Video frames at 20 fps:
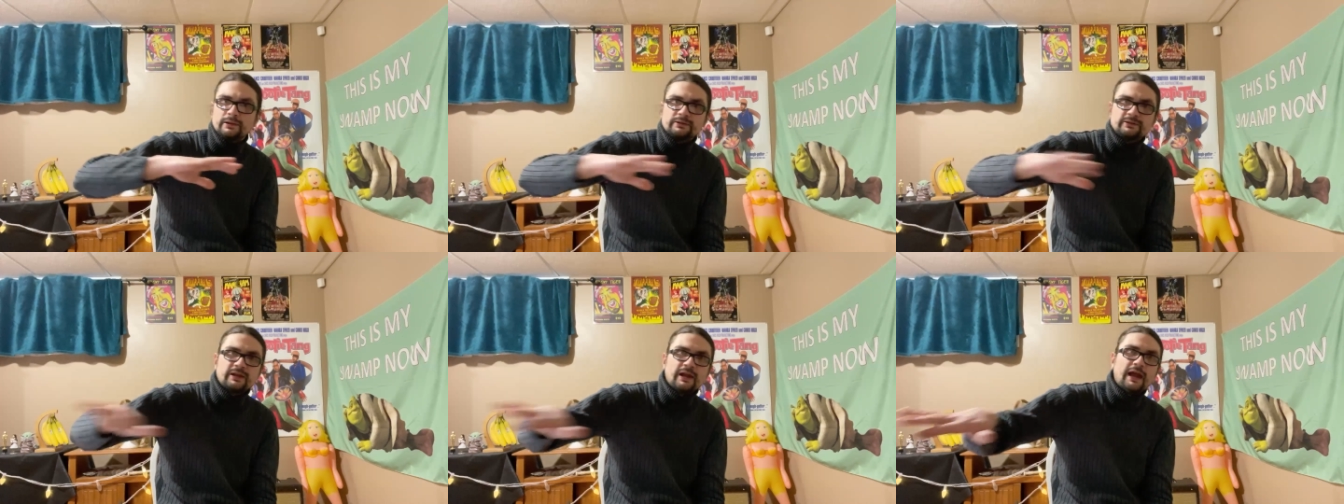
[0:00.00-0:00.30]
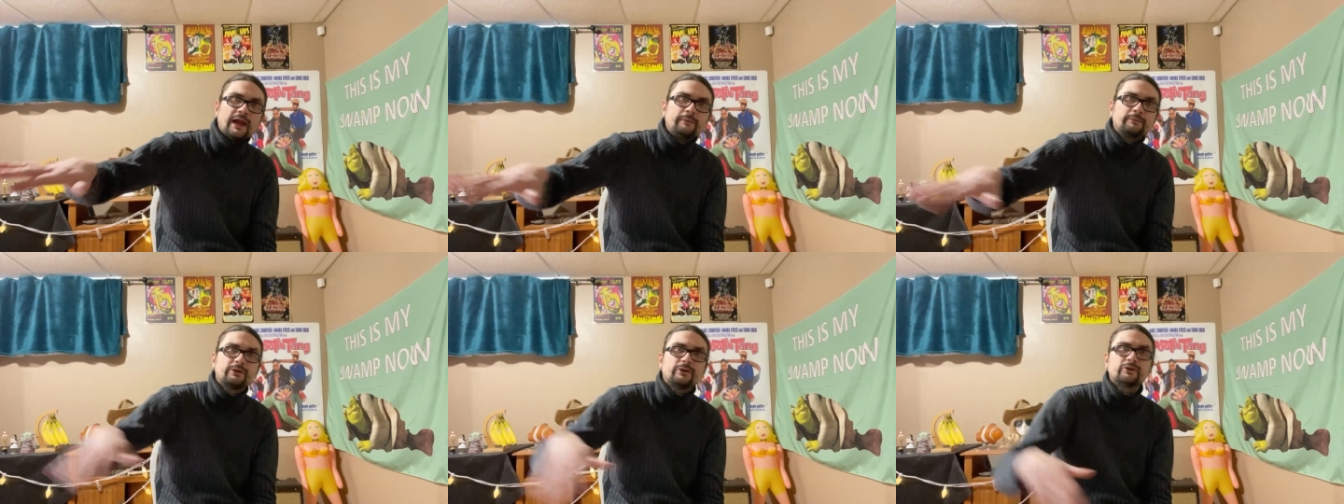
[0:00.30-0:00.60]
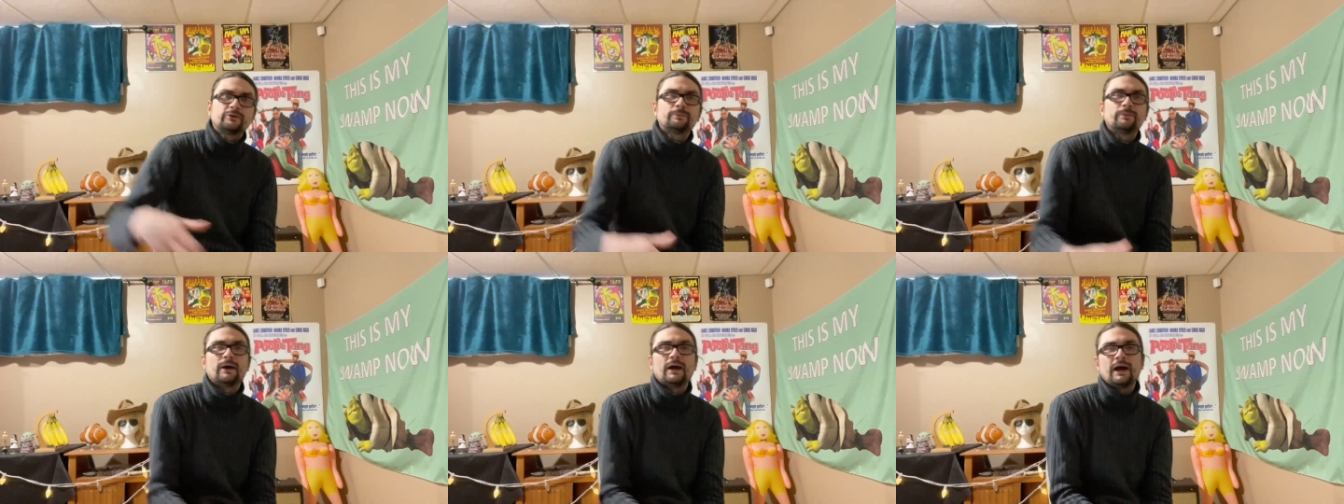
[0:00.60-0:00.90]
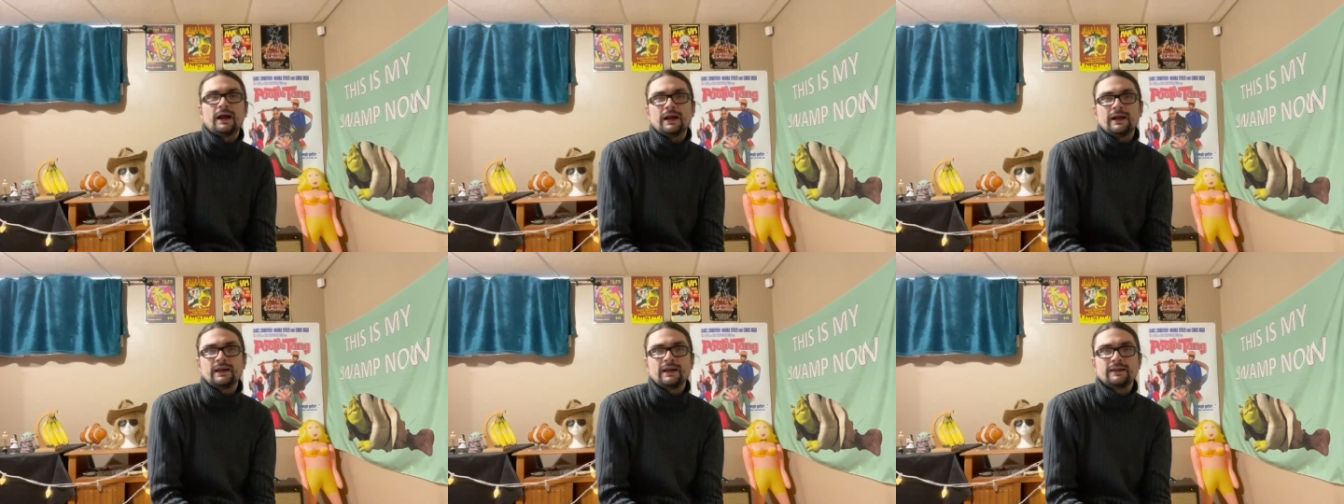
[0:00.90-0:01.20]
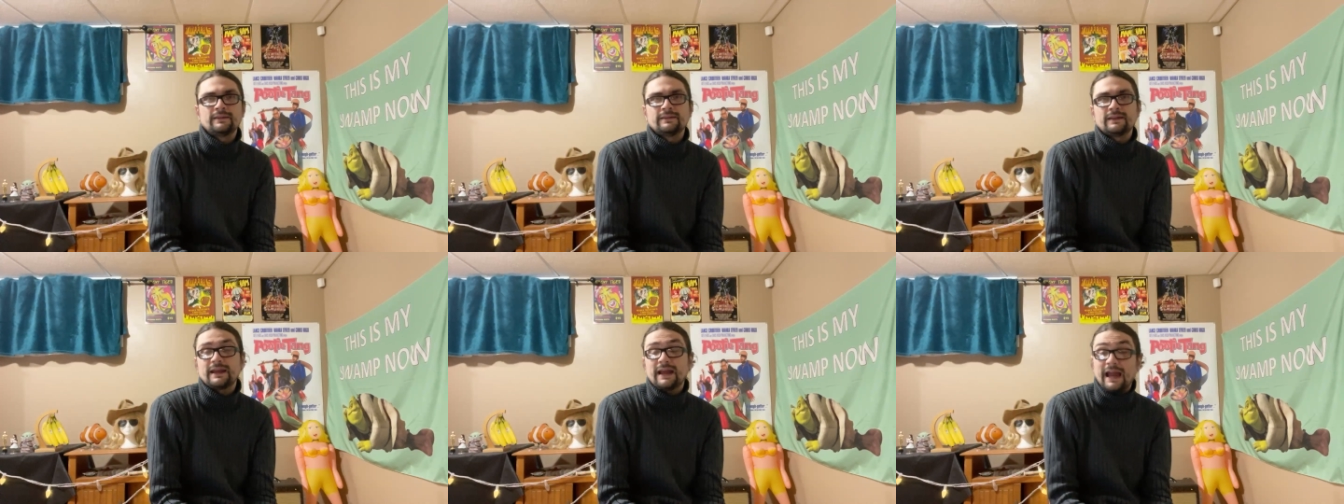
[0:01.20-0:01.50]
time goes by
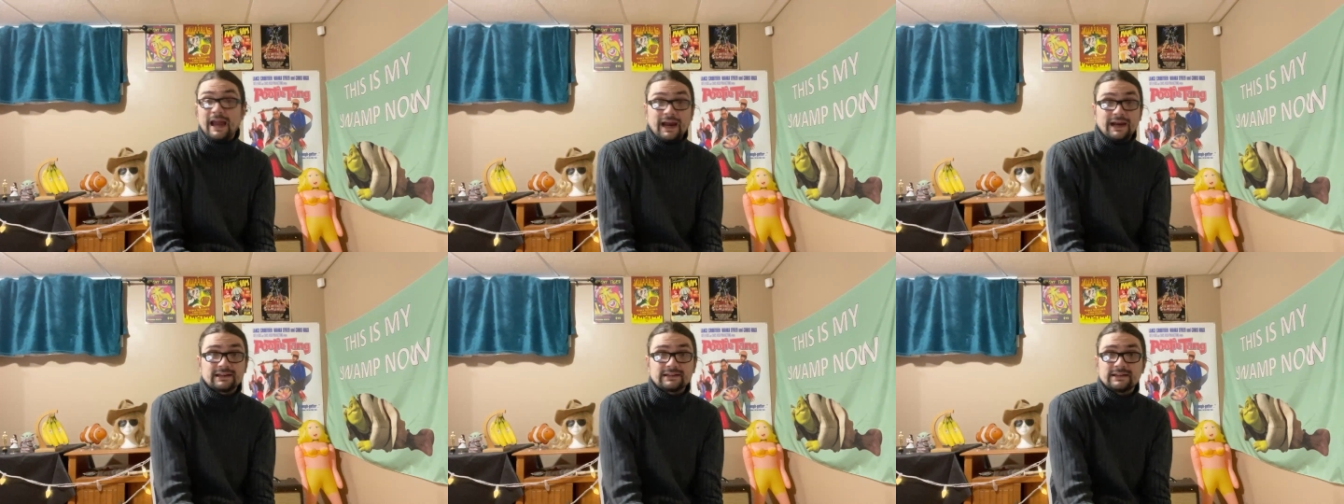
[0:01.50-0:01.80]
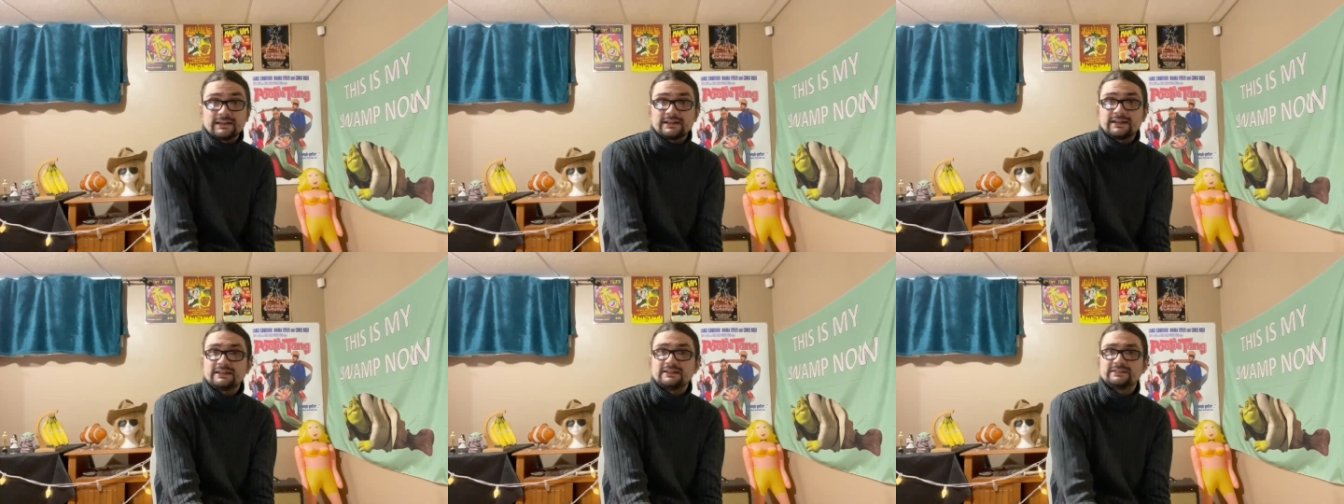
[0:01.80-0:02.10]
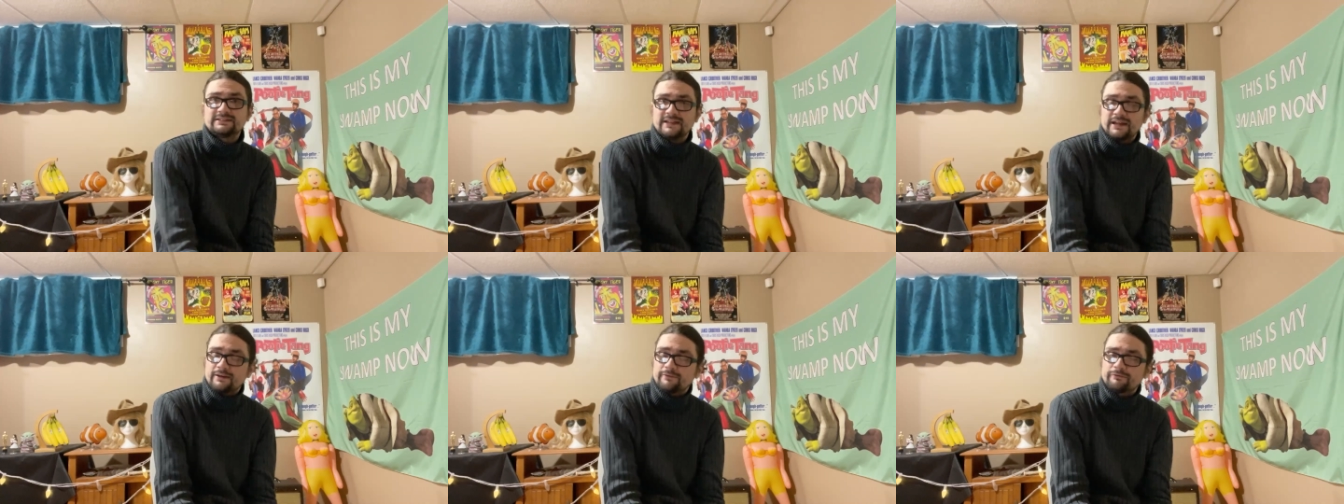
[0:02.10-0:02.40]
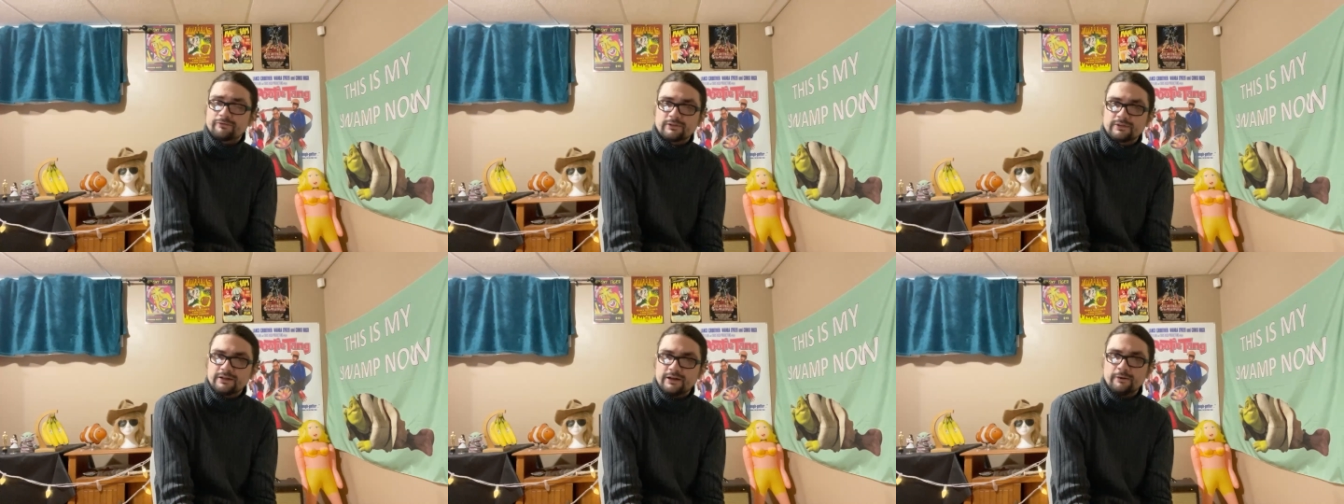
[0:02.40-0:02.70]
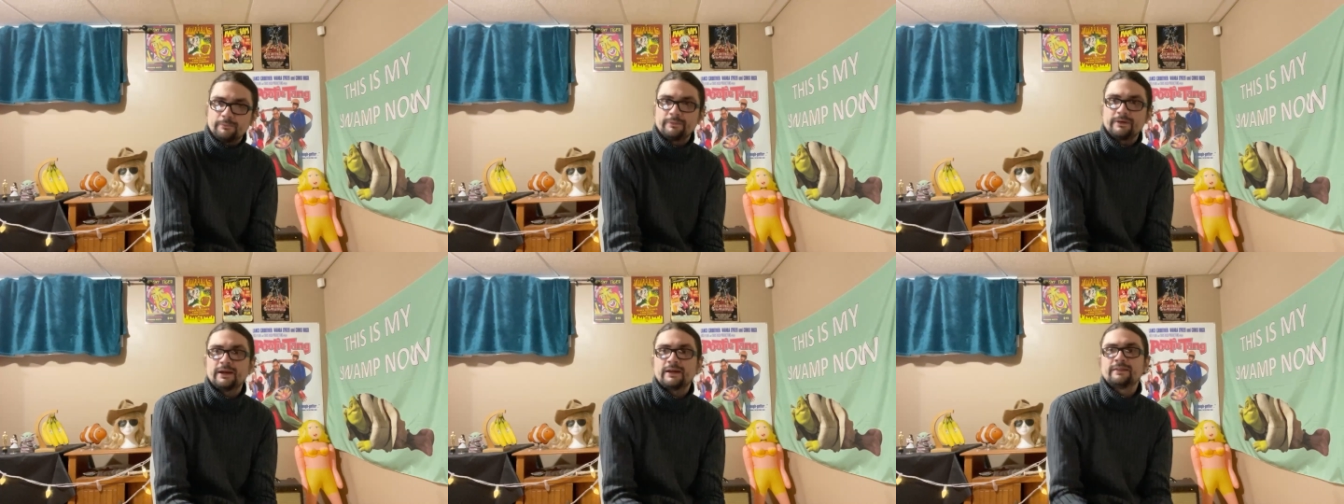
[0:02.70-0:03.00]
and they act like he's dead for a
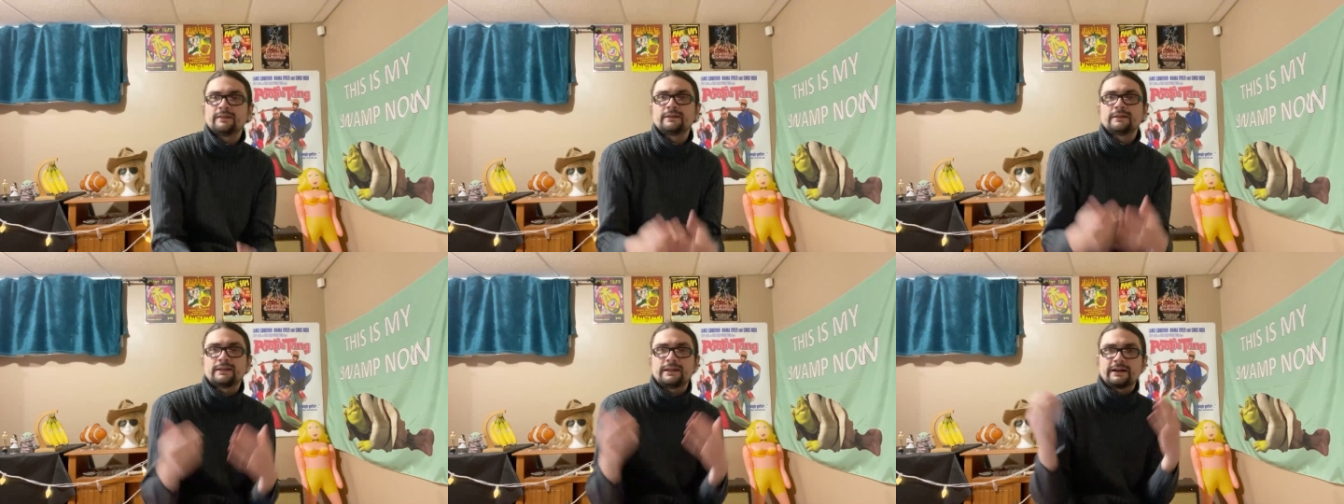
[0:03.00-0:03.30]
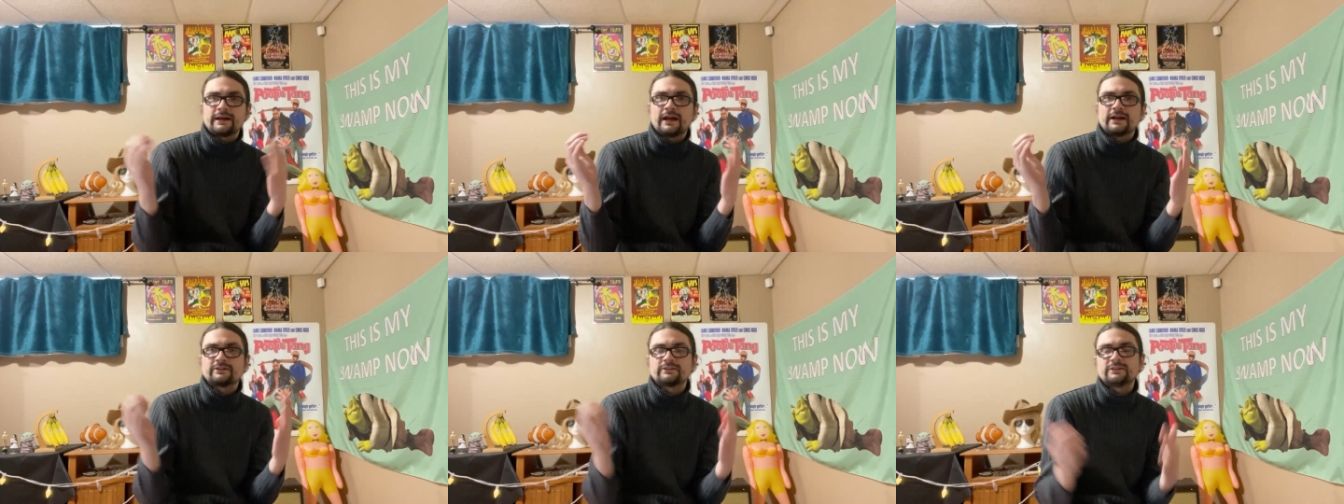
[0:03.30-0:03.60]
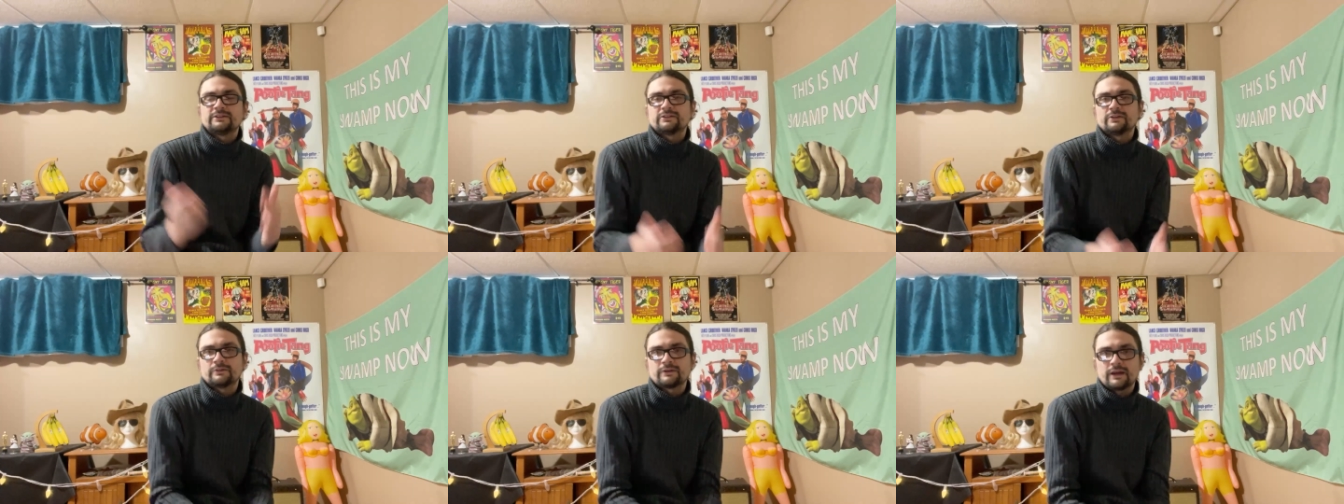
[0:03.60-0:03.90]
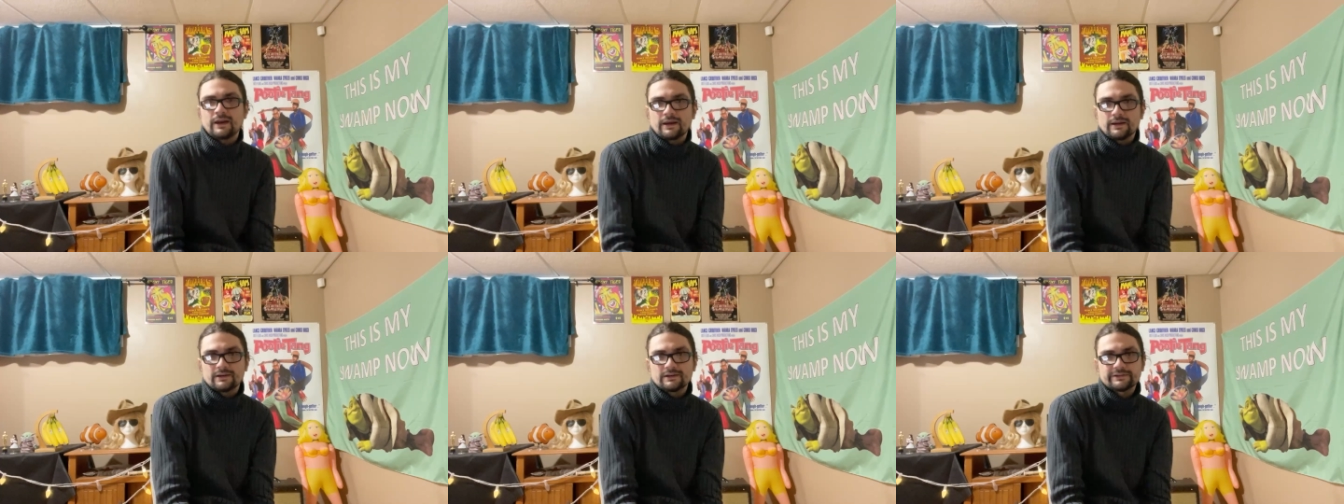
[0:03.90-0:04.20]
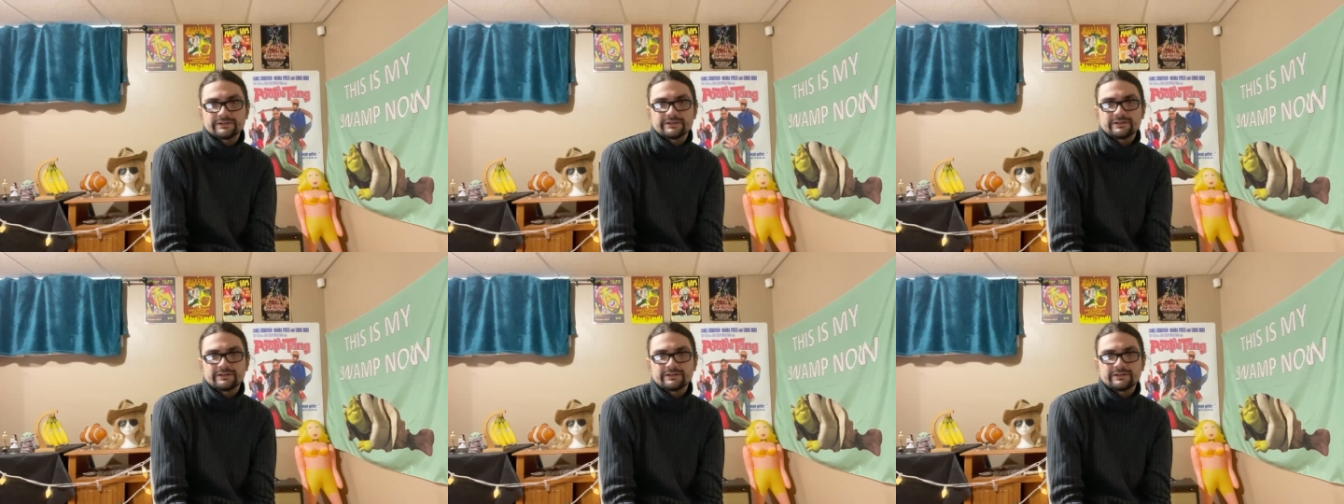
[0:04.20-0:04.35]
little bit, and then they're like, actually he's okay,